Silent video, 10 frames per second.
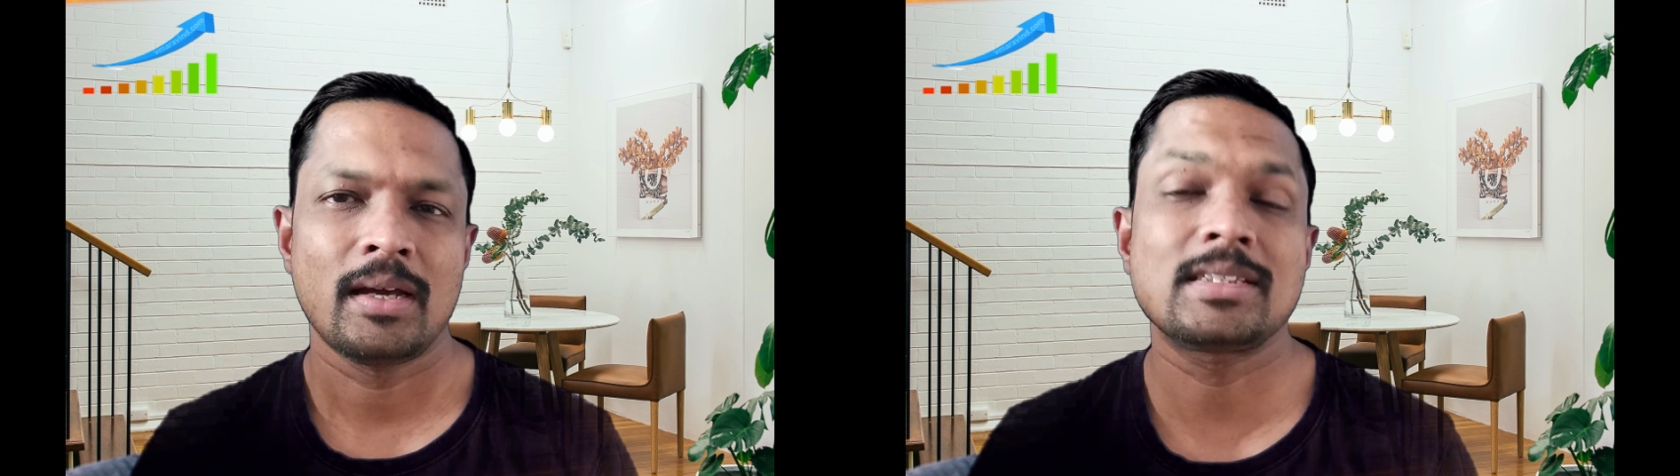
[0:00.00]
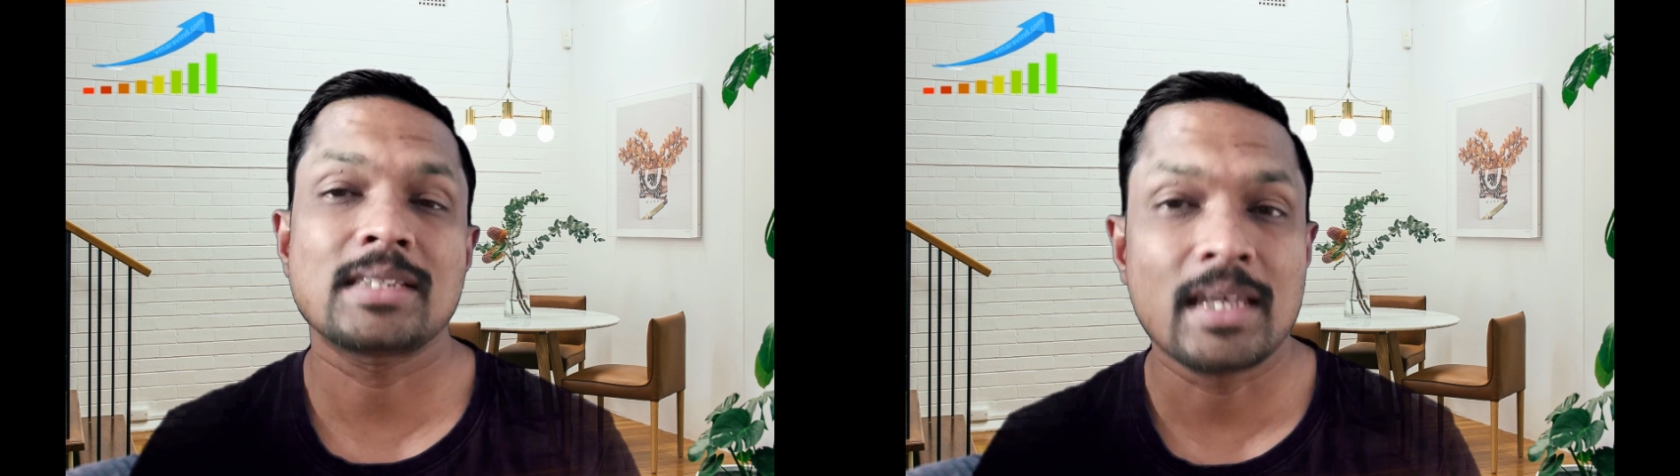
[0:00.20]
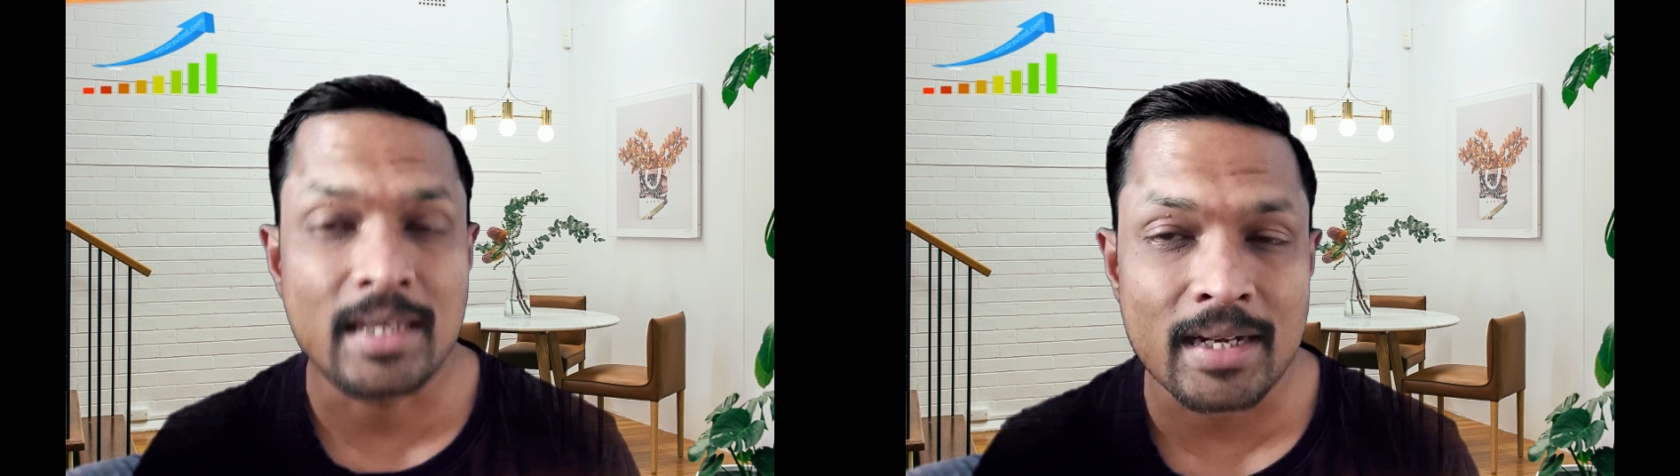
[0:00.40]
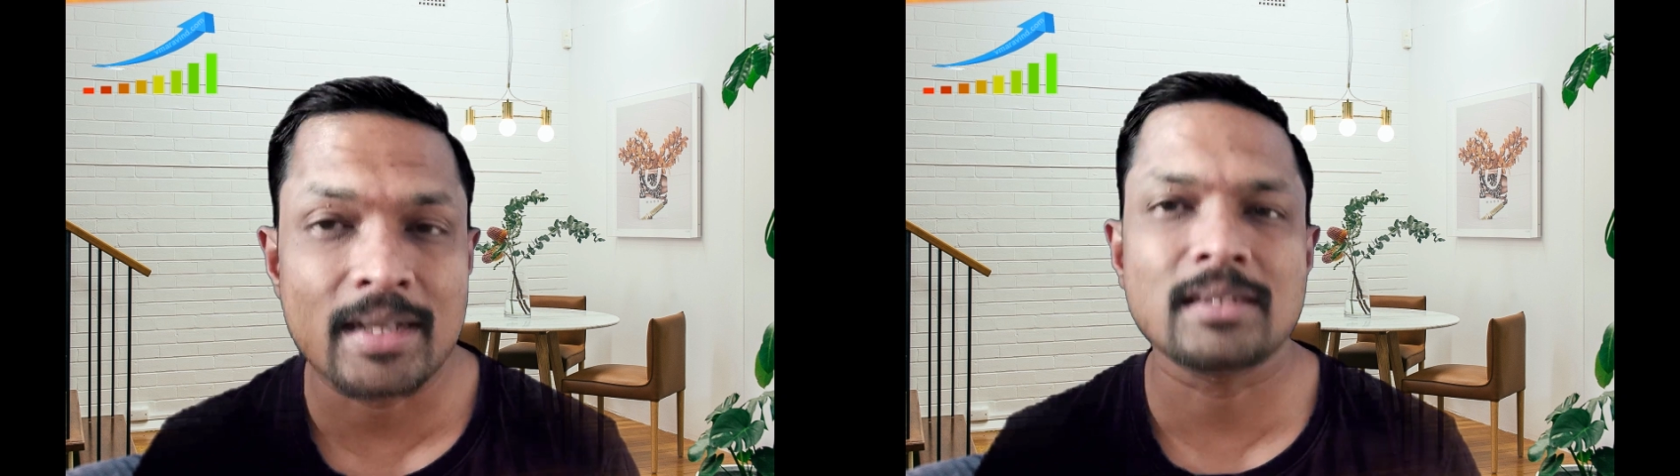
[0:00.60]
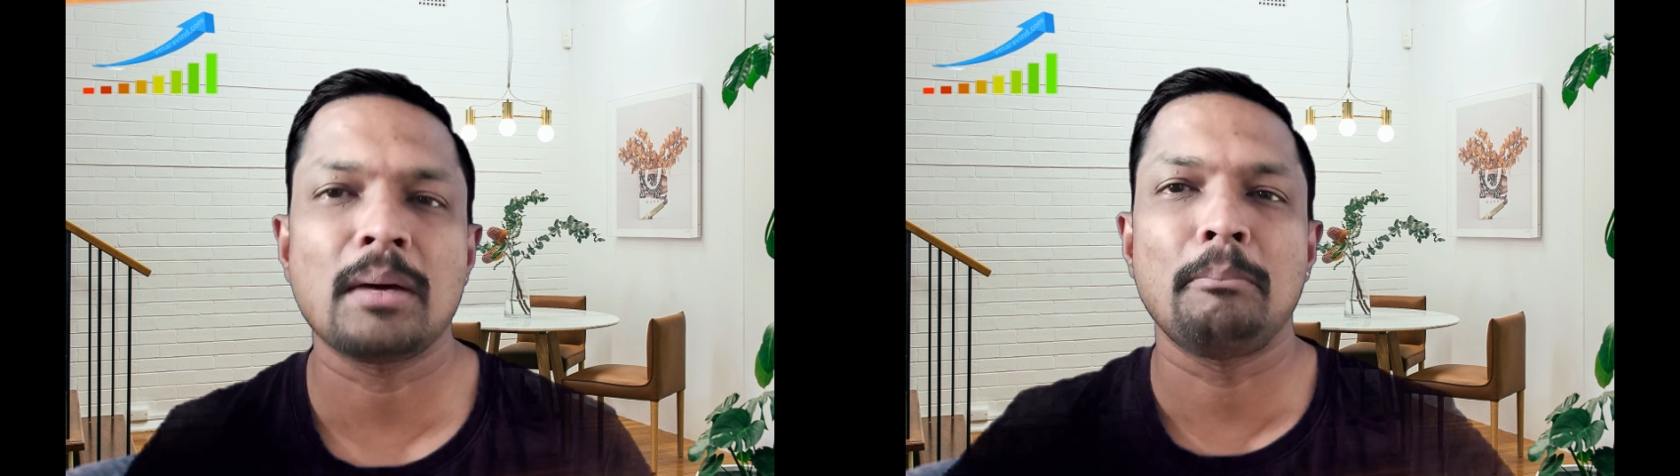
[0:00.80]
It's
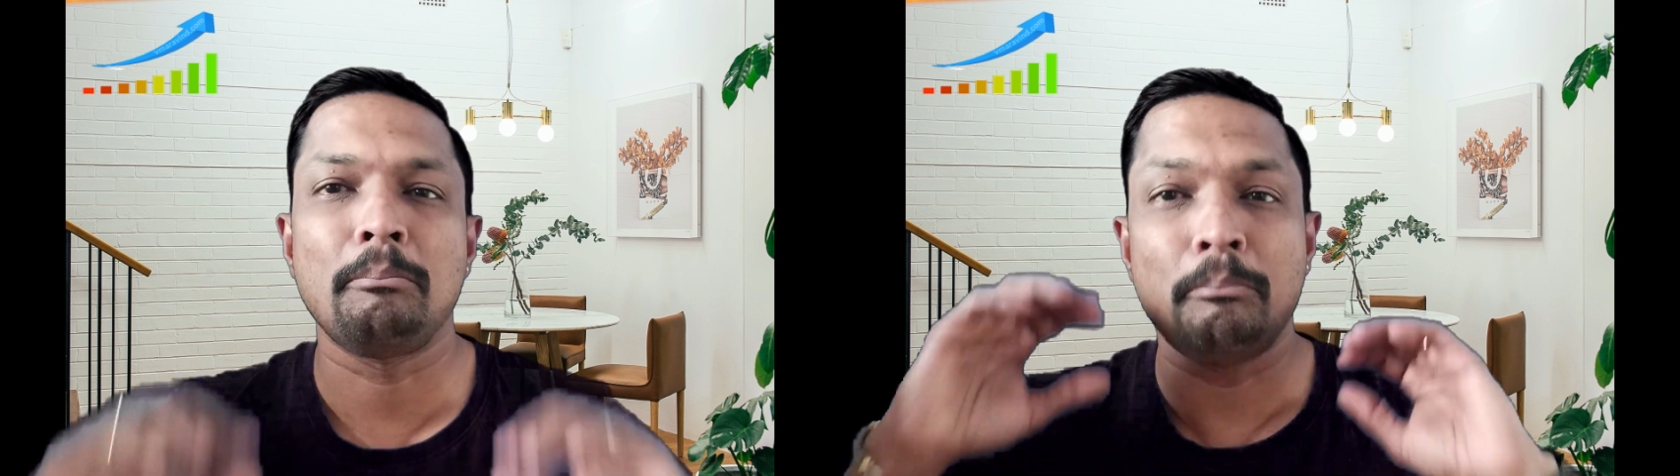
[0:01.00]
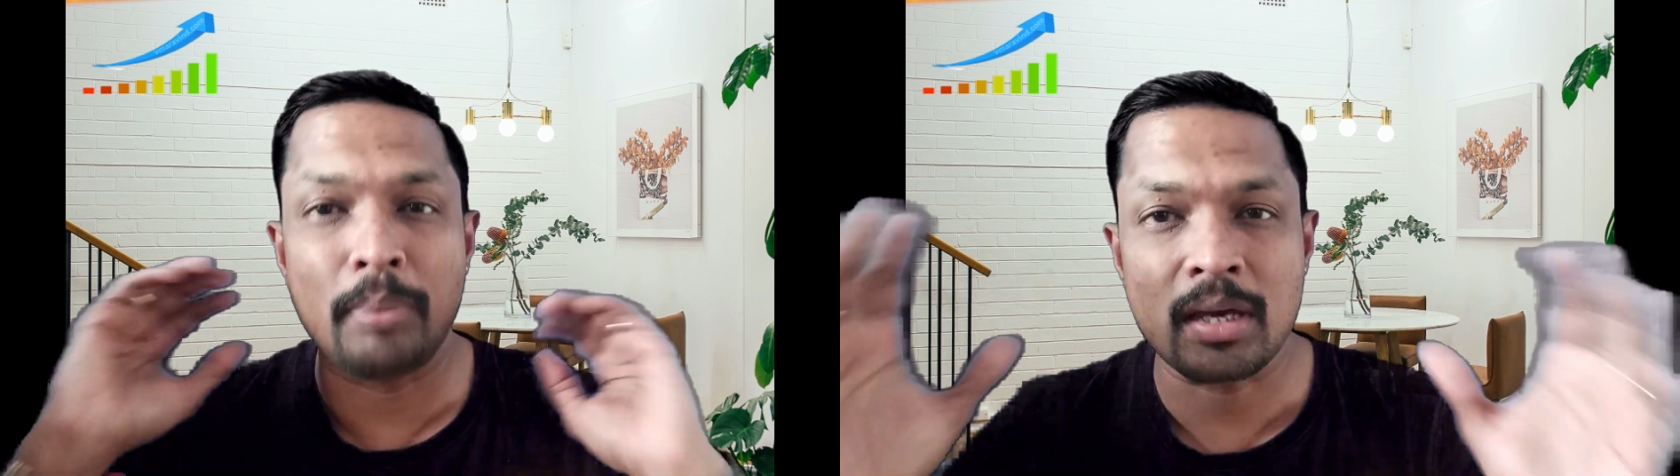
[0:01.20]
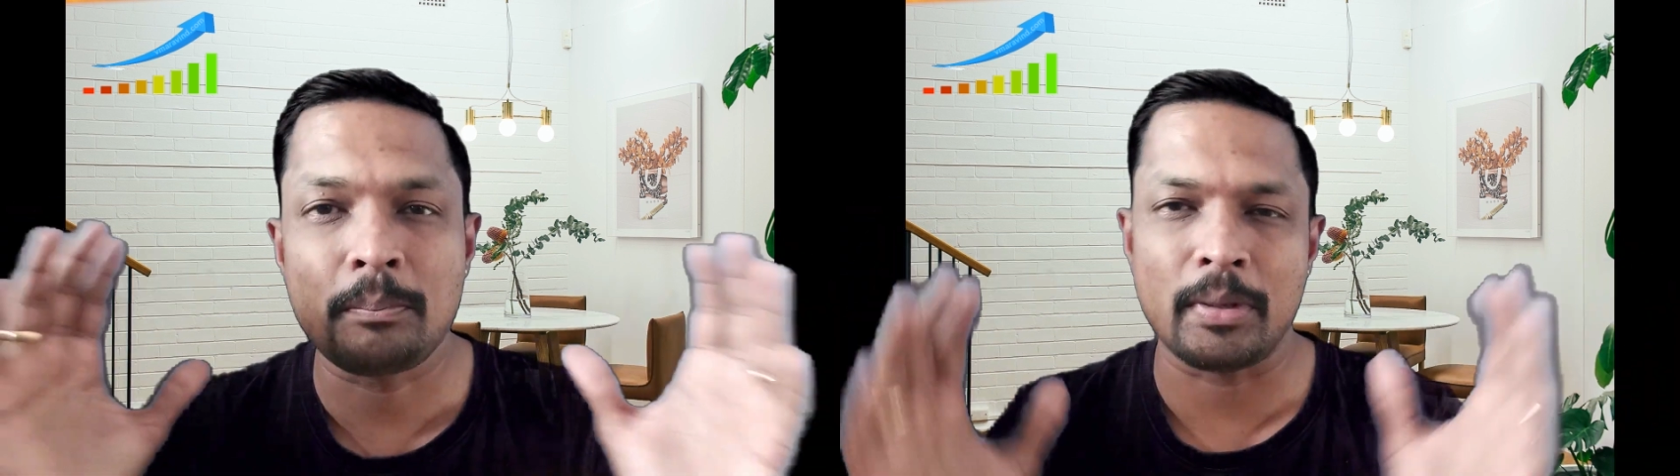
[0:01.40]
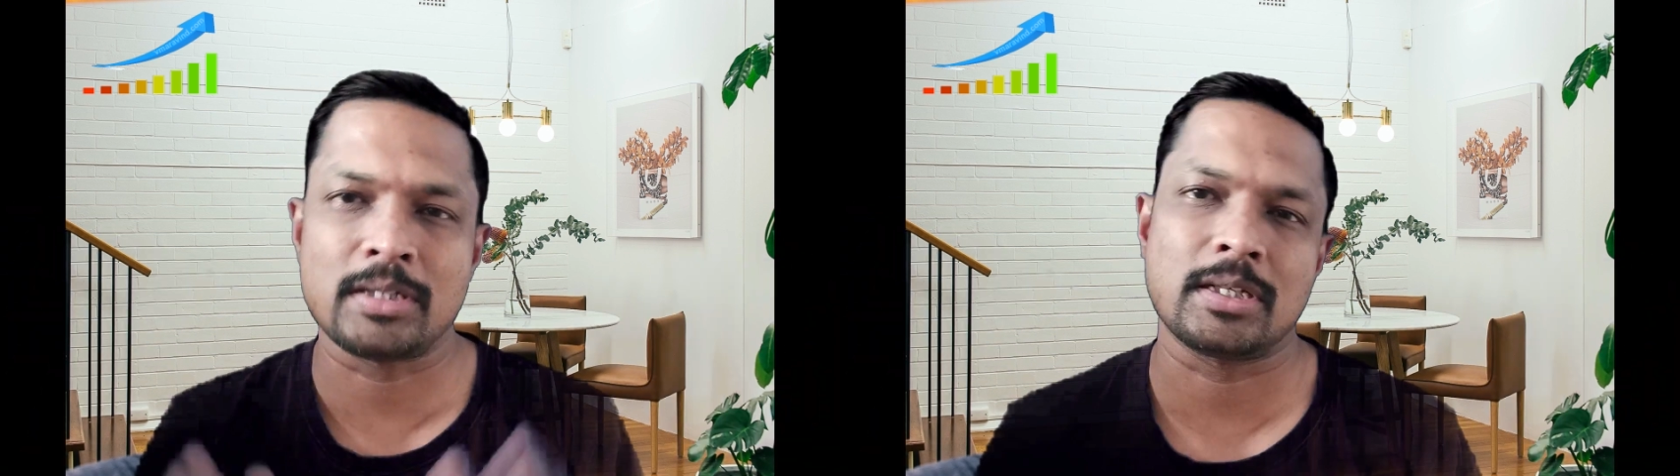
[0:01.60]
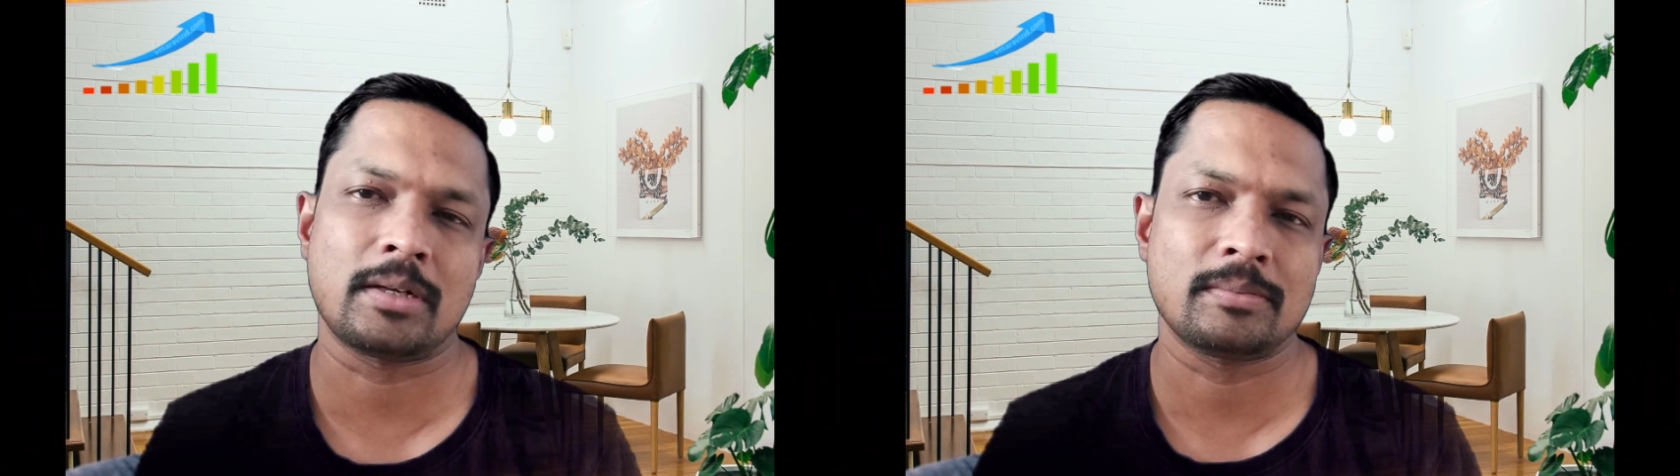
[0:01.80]
getting the big
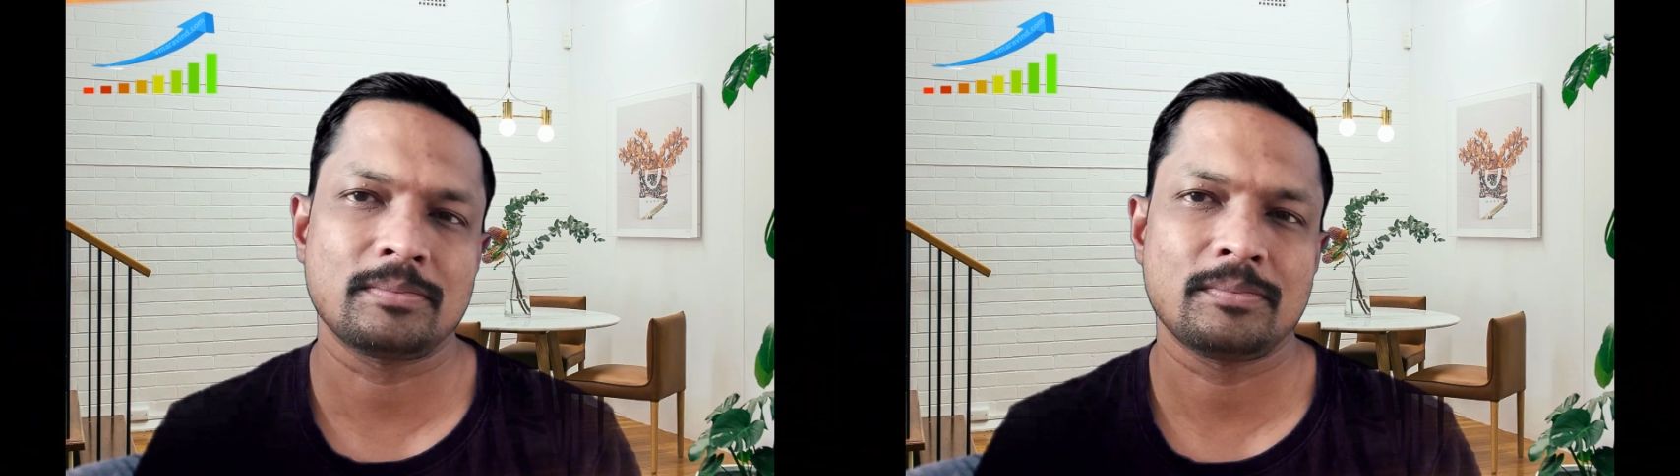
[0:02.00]
picture.